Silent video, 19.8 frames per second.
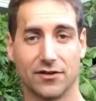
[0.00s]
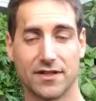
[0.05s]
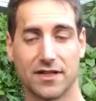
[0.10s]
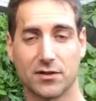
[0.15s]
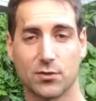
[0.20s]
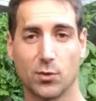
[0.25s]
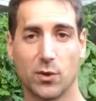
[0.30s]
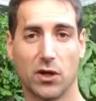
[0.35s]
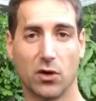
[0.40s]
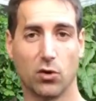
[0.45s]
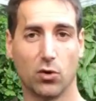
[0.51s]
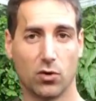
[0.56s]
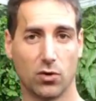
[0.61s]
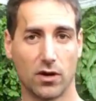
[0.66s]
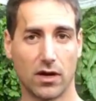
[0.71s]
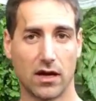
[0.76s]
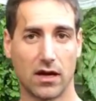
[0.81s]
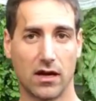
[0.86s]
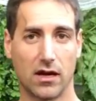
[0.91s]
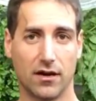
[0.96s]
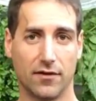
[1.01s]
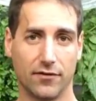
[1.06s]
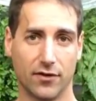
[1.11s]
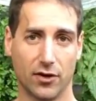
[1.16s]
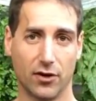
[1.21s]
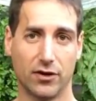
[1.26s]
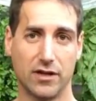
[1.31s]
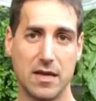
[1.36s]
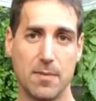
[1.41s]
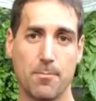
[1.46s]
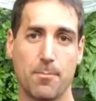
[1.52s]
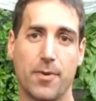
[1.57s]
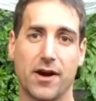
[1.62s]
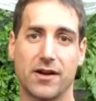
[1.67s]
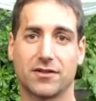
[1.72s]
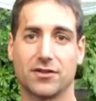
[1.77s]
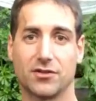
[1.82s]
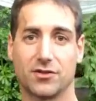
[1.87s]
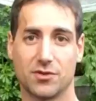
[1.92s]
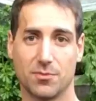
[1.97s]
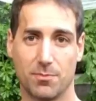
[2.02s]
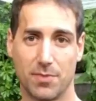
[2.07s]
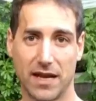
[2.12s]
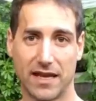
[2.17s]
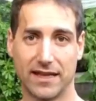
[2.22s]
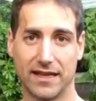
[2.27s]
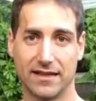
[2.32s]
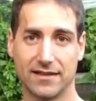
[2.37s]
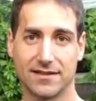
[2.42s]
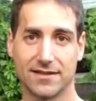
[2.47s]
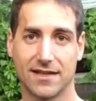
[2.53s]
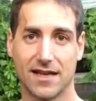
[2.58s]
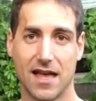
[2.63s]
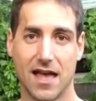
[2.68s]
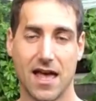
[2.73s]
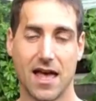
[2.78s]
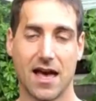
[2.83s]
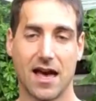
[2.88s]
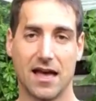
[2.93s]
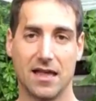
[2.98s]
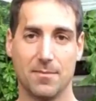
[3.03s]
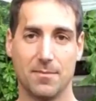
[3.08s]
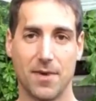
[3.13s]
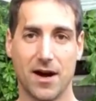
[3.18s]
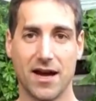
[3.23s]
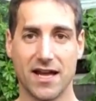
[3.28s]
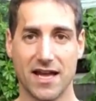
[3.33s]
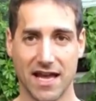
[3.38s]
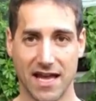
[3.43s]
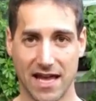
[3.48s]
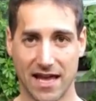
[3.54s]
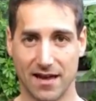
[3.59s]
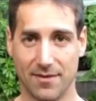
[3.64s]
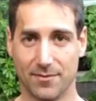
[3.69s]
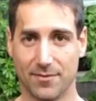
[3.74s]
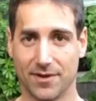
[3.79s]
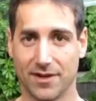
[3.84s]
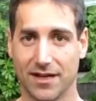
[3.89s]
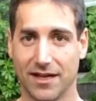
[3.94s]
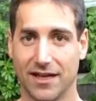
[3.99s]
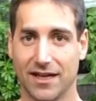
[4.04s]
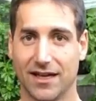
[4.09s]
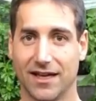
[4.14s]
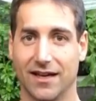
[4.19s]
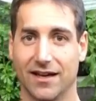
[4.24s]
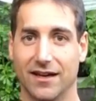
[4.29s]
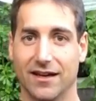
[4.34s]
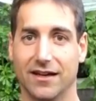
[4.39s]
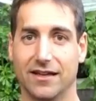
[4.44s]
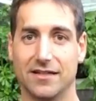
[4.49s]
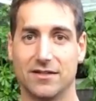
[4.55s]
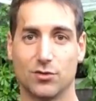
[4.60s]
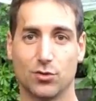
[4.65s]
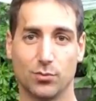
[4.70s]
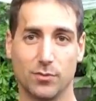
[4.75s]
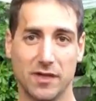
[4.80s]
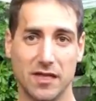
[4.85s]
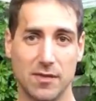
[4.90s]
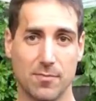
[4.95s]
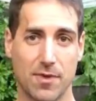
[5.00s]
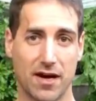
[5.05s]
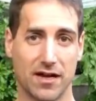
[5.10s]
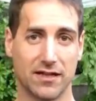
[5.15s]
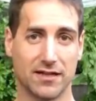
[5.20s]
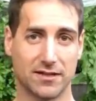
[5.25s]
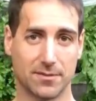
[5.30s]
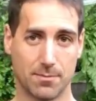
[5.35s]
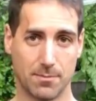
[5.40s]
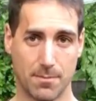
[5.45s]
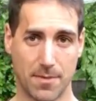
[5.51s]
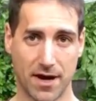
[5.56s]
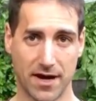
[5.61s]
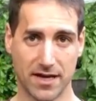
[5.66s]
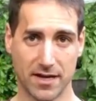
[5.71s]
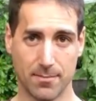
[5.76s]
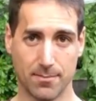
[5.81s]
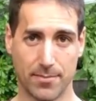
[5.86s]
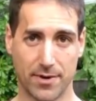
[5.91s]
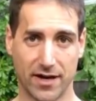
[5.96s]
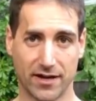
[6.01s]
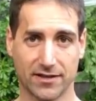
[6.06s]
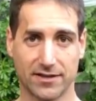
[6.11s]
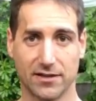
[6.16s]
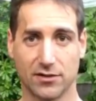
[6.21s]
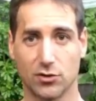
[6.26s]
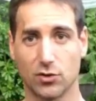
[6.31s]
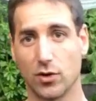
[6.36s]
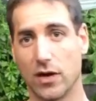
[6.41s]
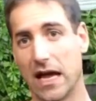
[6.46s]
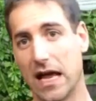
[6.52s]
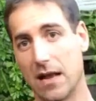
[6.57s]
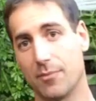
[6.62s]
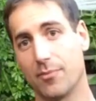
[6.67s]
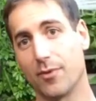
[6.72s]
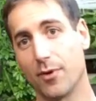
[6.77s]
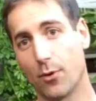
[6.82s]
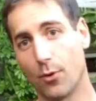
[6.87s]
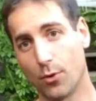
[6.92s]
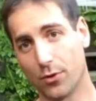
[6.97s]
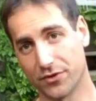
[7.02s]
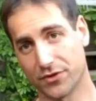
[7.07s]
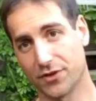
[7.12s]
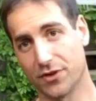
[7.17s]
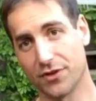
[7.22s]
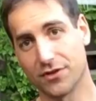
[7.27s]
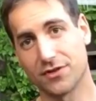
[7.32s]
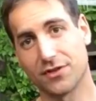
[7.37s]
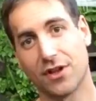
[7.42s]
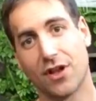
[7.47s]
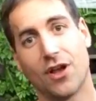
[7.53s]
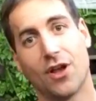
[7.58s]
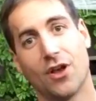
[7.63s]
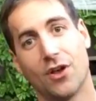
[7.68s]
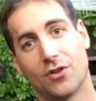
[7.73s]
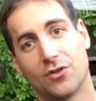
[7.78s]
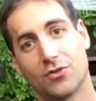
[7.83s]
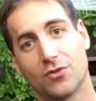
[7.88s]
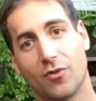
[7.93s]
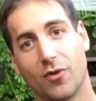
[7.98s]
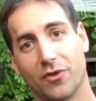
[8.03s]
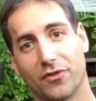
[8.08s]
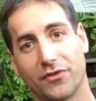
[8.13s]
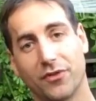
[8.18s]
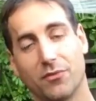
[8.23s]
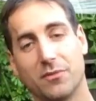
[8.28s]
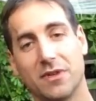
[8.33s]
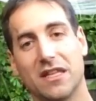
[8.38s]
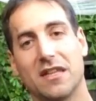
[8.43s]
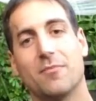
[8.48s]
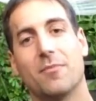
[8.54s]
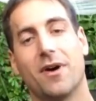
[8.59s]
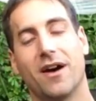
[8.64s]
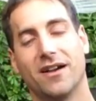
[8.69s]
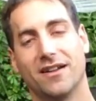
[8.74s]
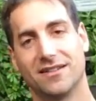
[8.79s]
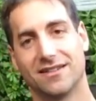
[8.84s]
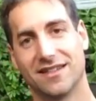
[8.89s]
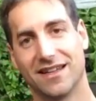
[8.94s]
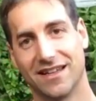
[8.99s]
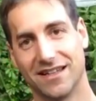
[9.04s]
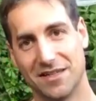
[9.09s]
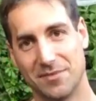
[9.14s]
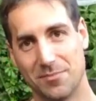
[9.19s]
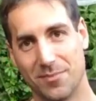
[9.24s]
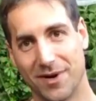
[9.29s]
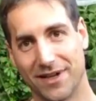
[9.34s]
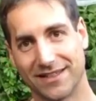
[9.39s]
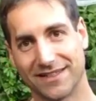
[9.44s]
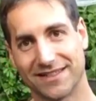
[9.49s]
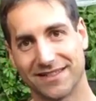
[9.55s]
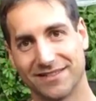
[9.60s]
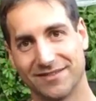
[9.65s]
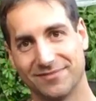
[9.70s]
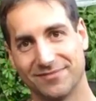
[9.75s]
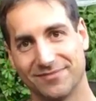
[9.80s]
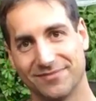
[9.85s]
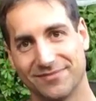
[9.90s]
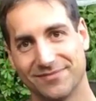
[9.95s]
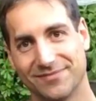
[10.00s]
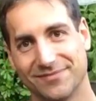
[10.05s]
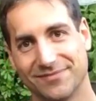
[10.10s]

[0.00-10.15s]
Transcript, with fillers: I know that we all have an impact on the planet, and my aim uh, is to minimize my impact and to help others to also minimize their impact.